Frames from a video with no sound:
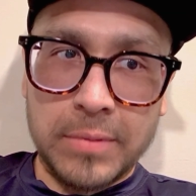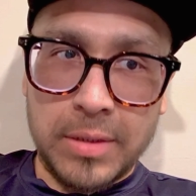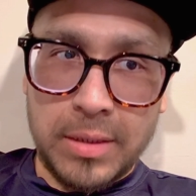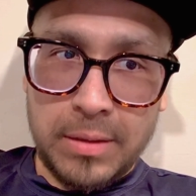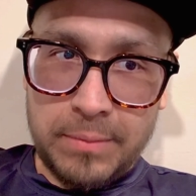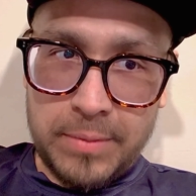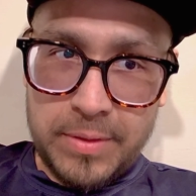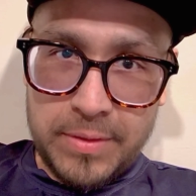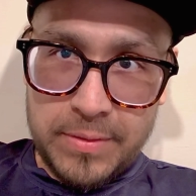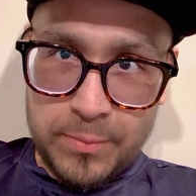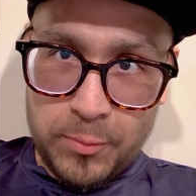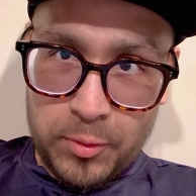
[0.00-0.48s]

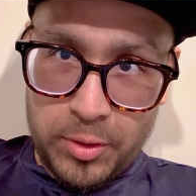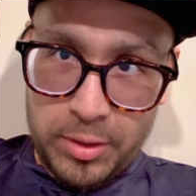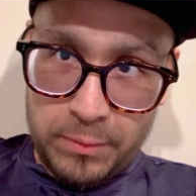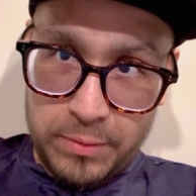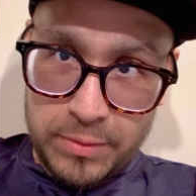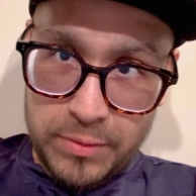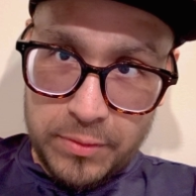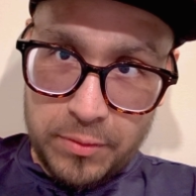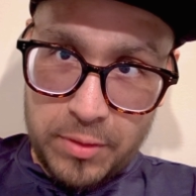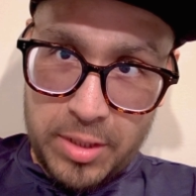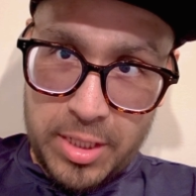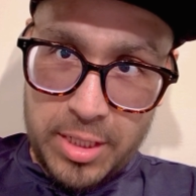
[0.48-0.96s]
This morning was
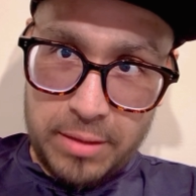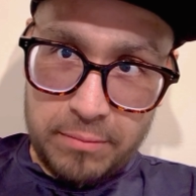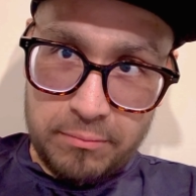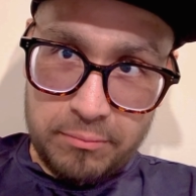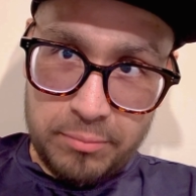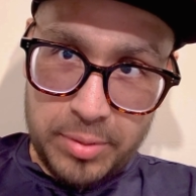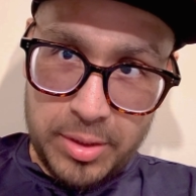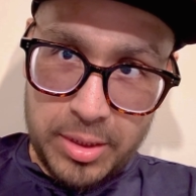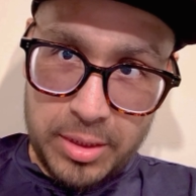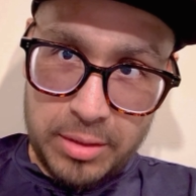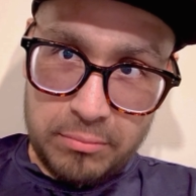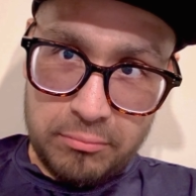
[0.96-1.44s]
great,
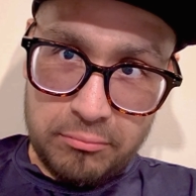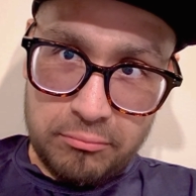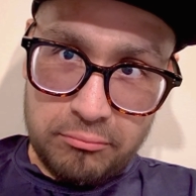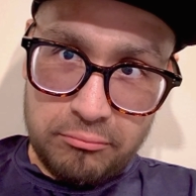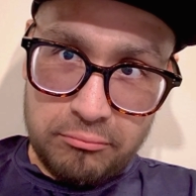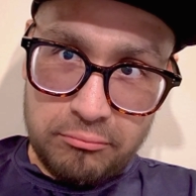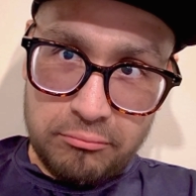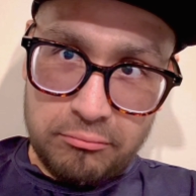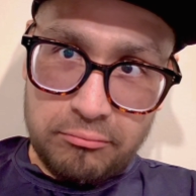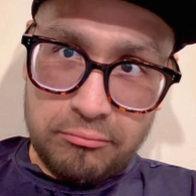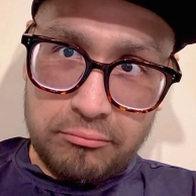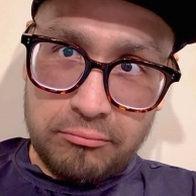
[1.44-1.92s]
but
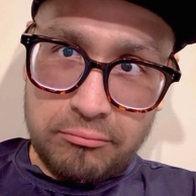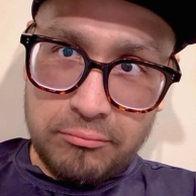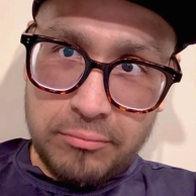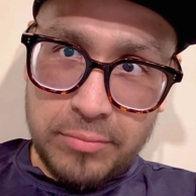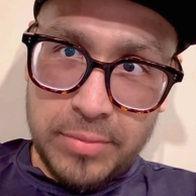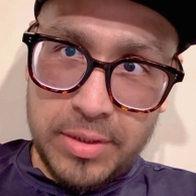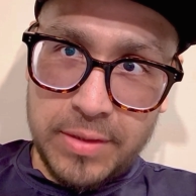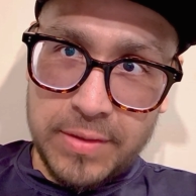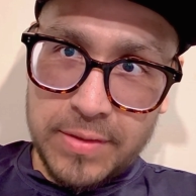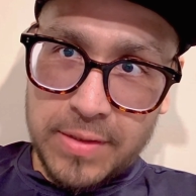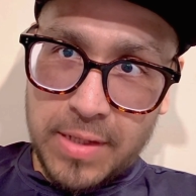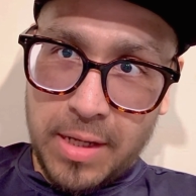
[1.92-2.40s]

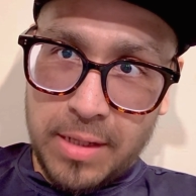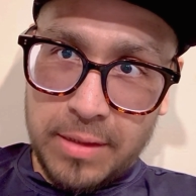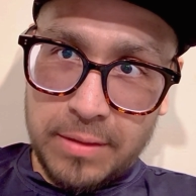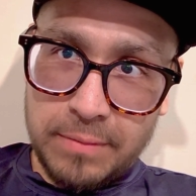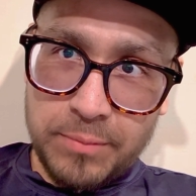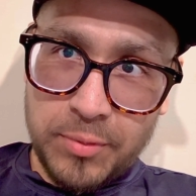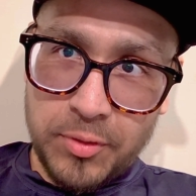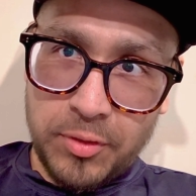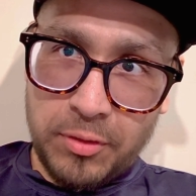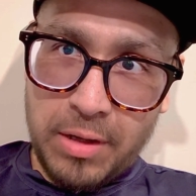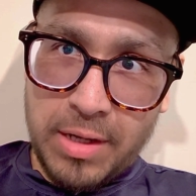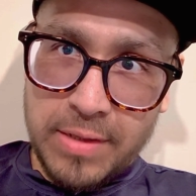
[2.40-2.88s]
it's gotten
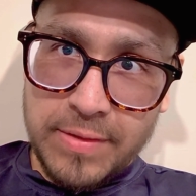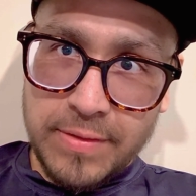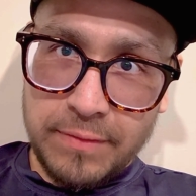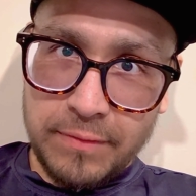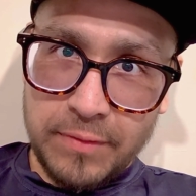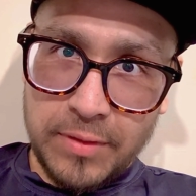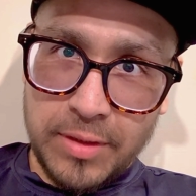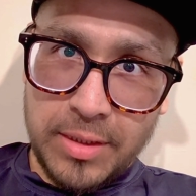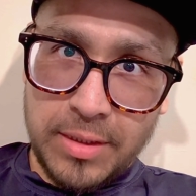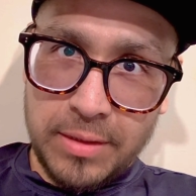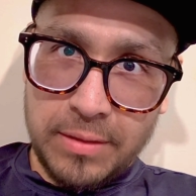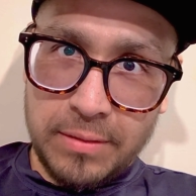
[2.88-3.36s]

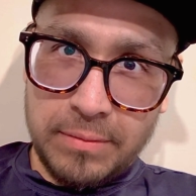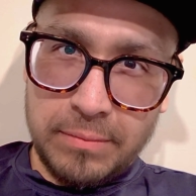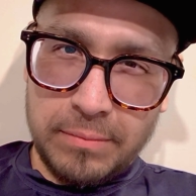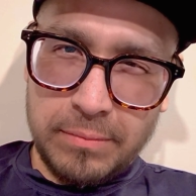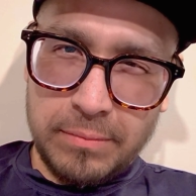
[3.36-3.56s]
progressively